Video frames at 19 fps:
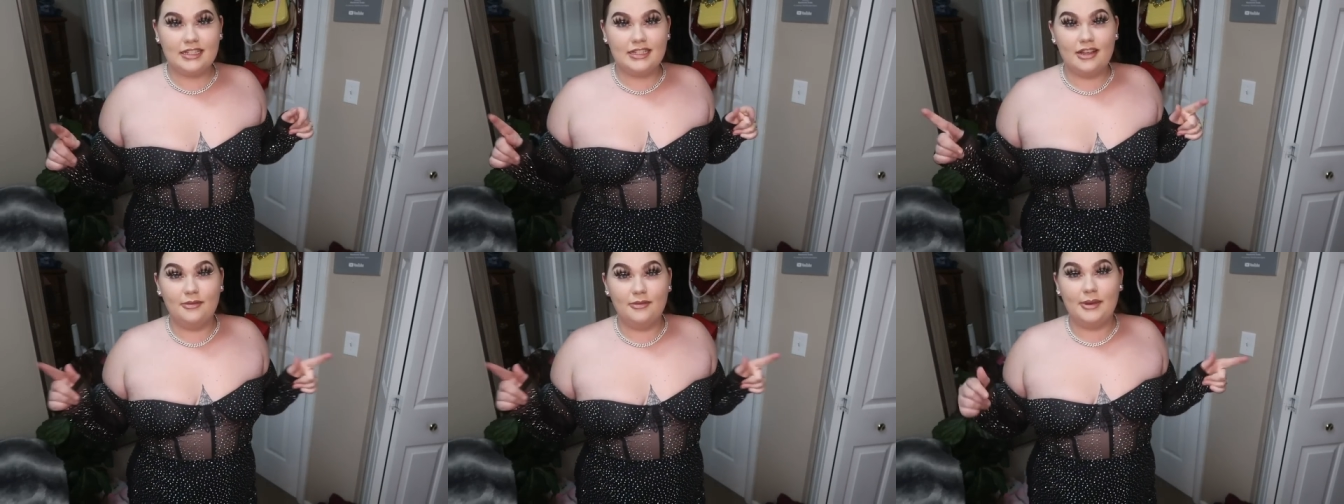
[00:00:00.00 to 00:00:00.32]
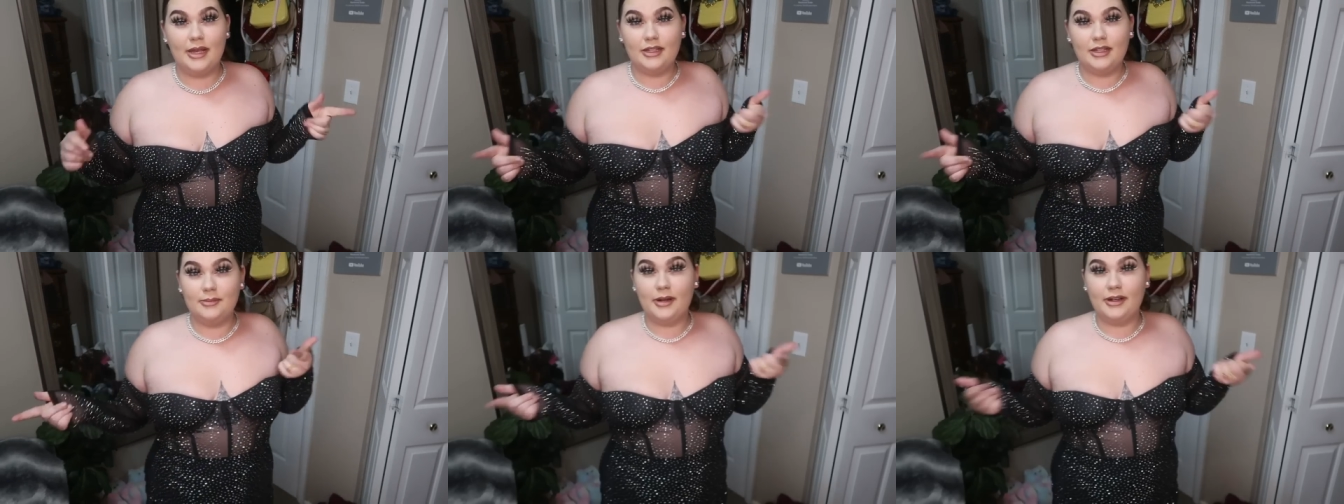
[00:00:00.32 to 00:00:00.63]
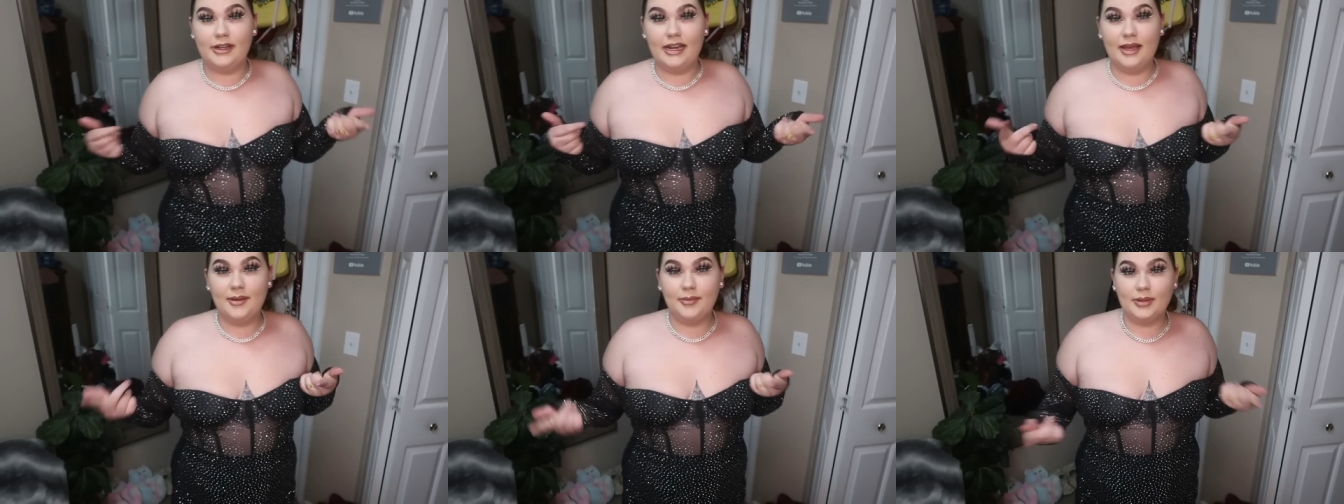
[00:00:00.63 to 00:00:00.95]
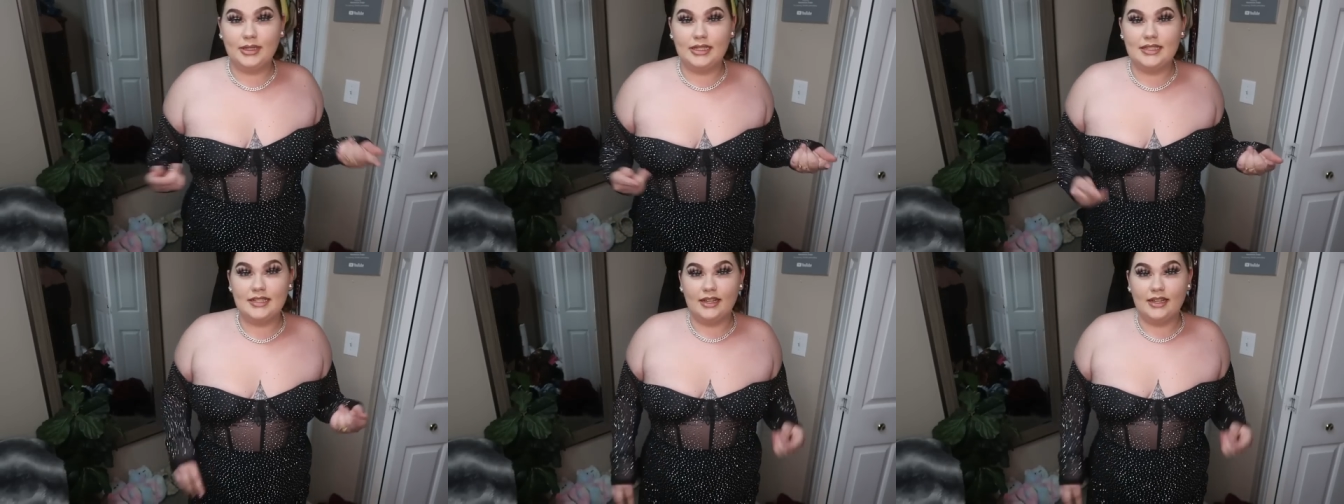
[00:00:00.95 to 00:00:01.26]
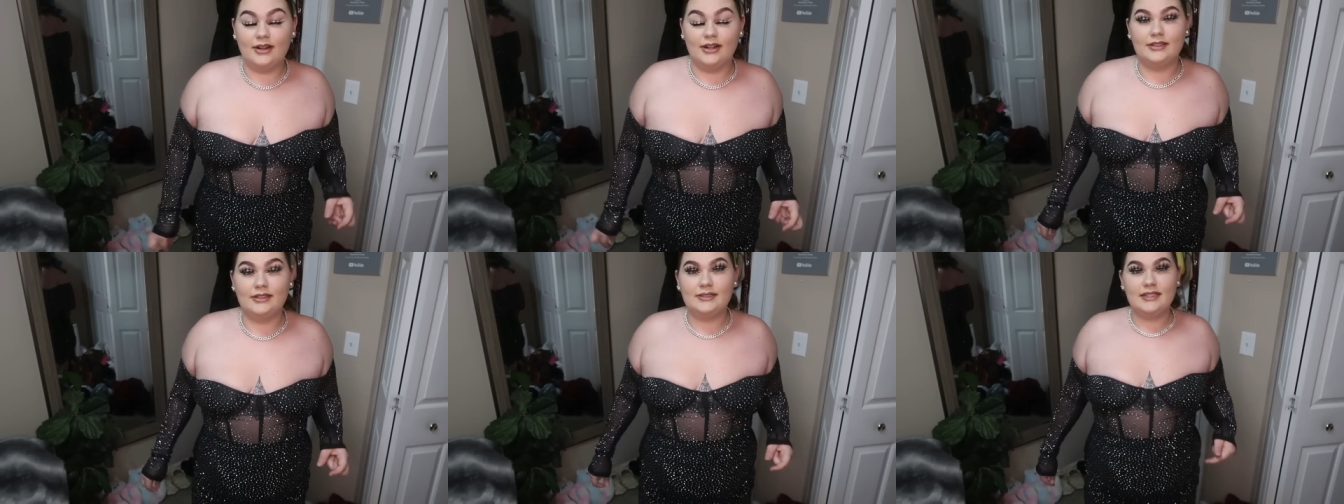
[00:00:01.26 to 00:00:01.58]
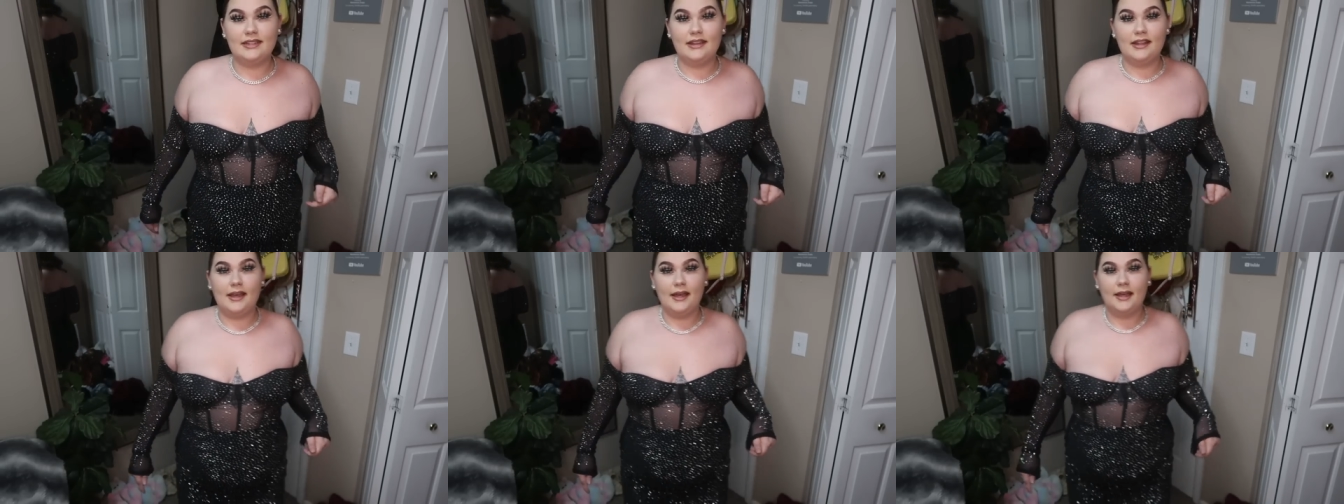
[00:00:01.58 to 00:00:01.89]
So Bella Barnett, please get on
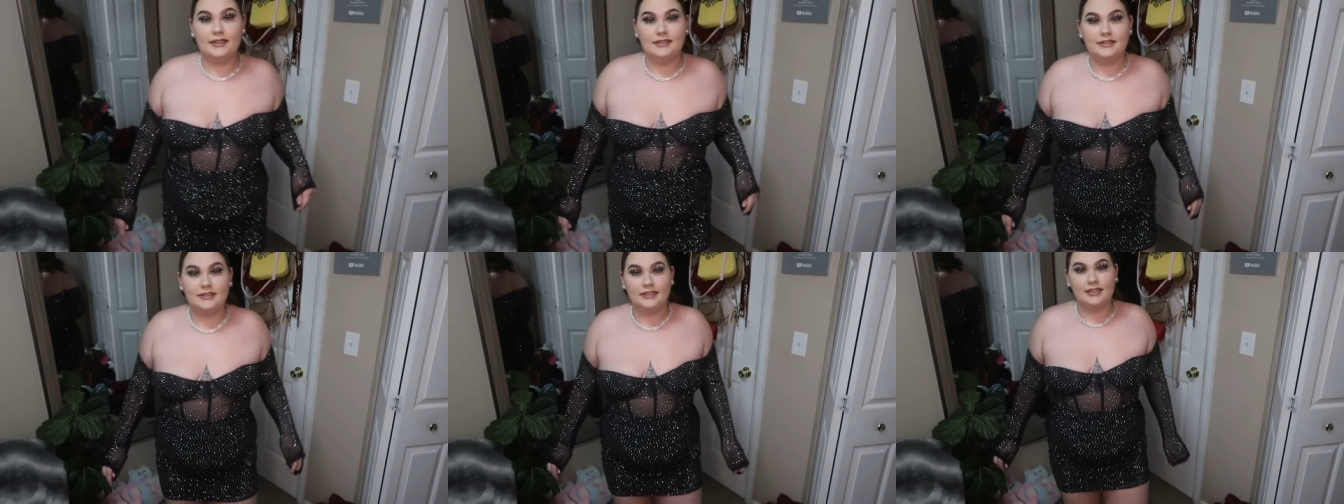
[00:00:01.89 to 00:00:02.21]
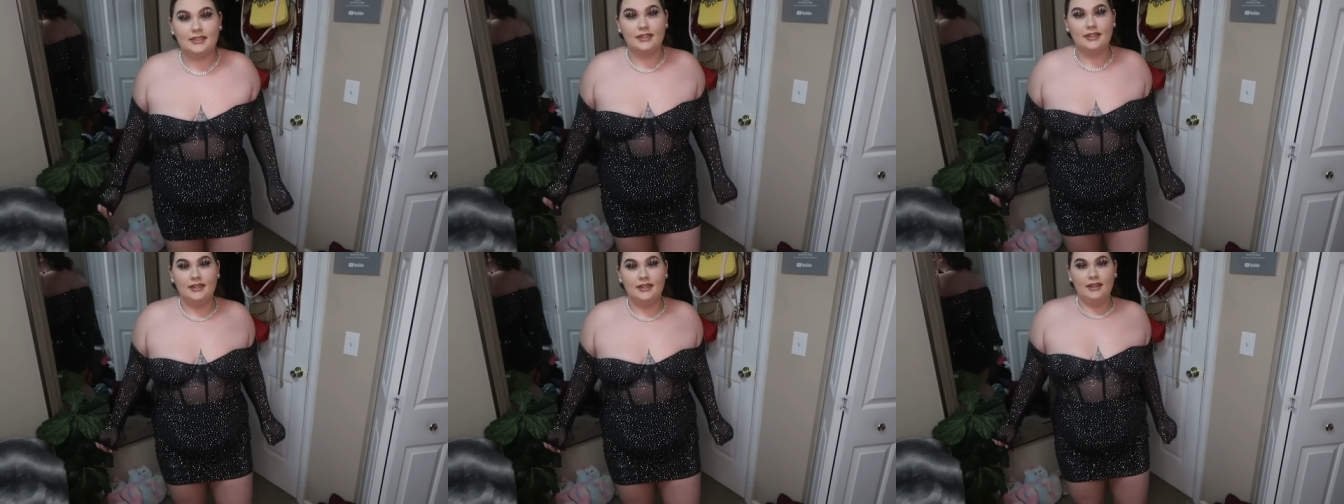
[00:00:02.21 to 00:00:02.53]
to that.